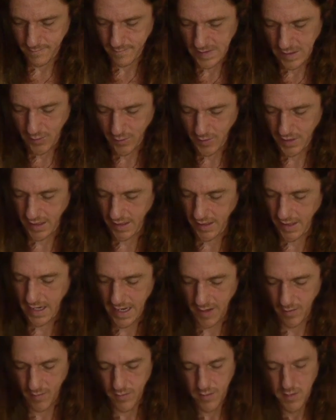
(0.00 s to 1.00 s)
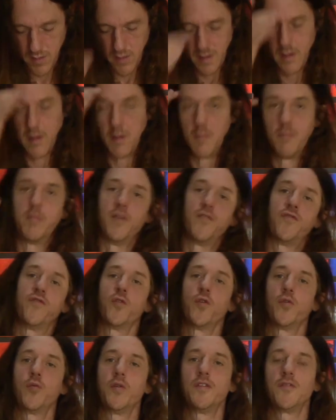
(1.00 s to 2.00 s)
Okay, now,
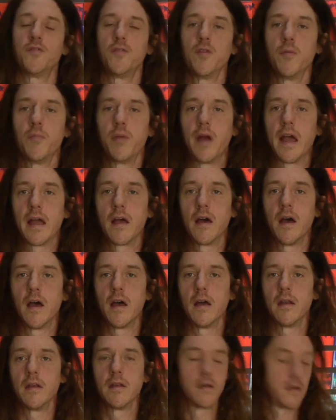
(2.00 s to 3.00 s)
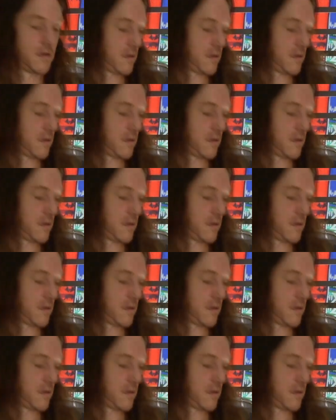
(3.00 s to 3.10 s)
before we screw it back on,